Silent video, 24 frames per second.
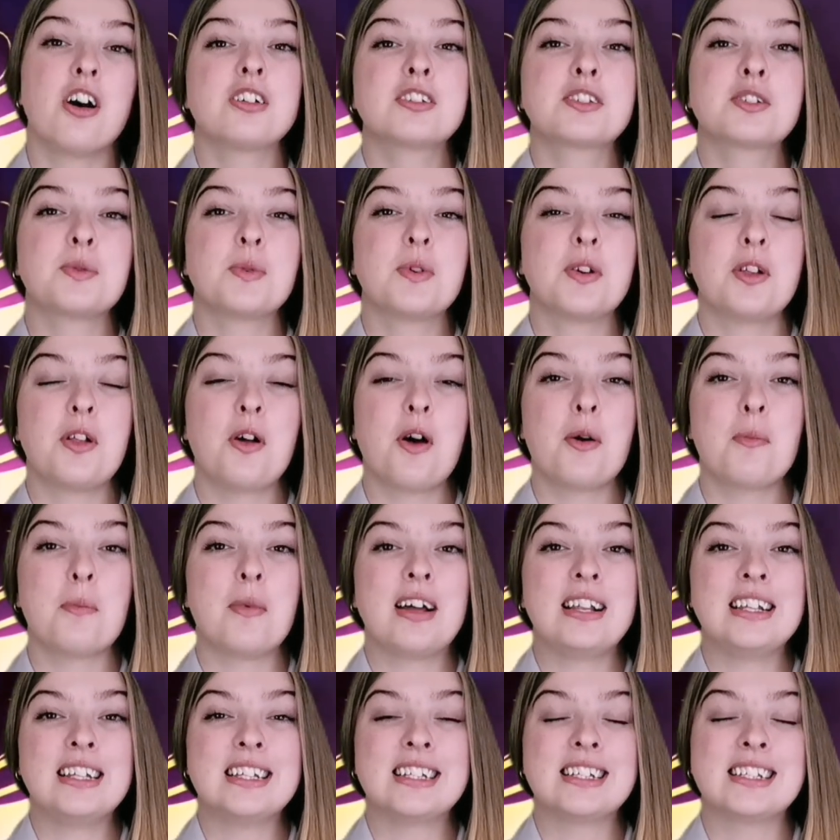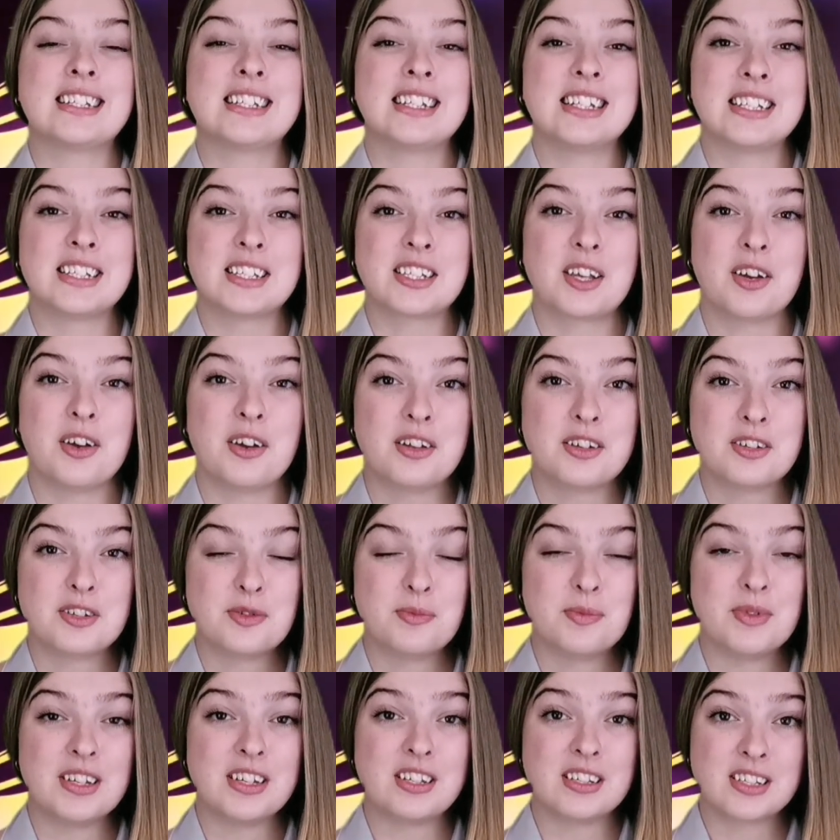last oil on my list is going
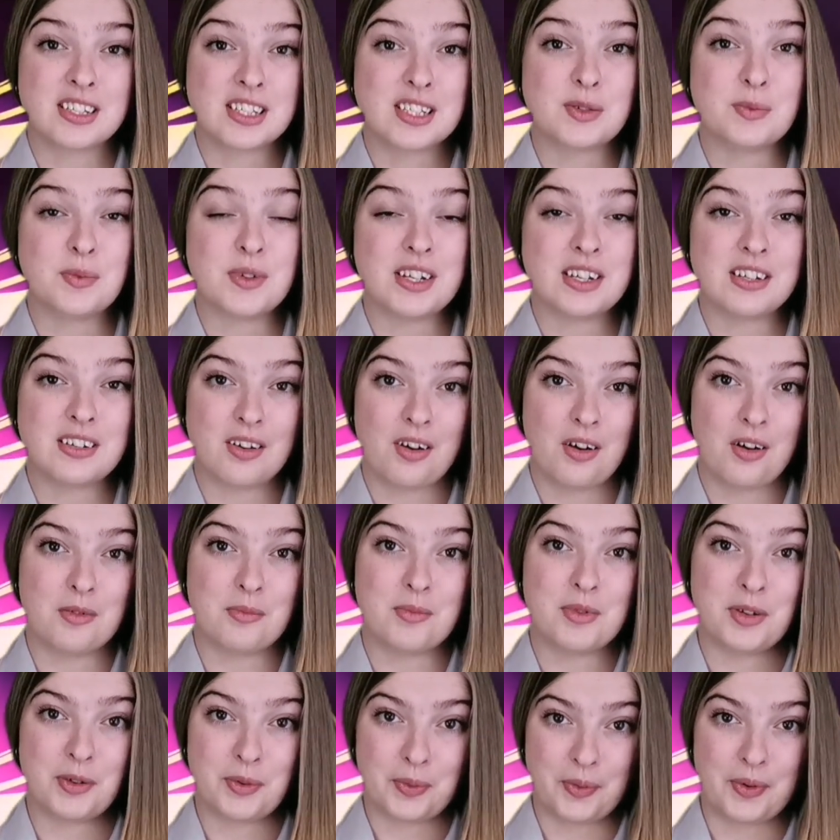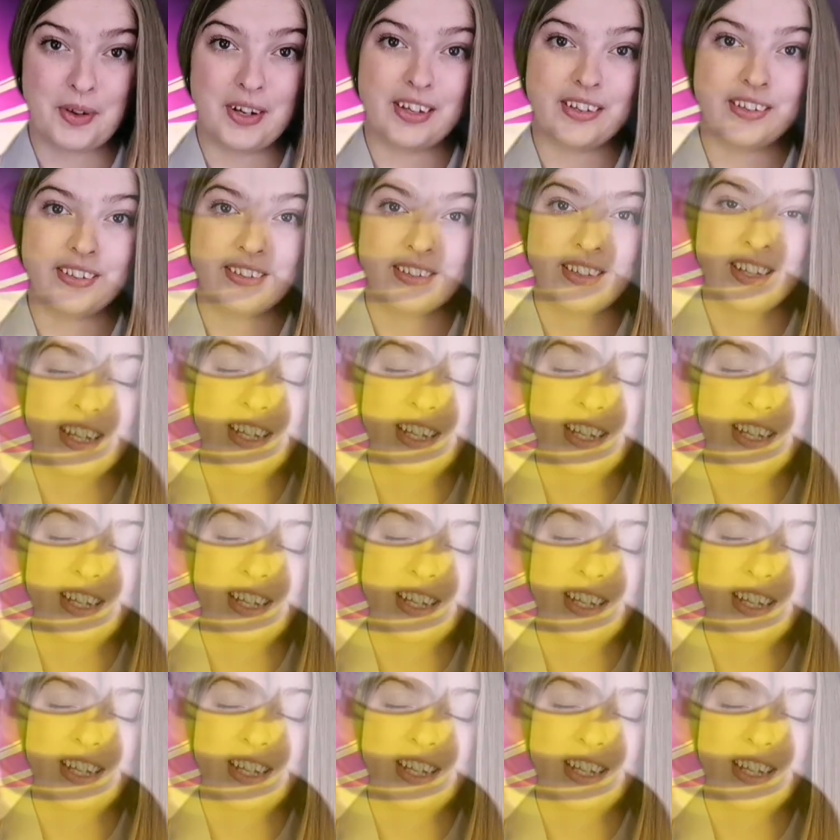to be sweet almond oil.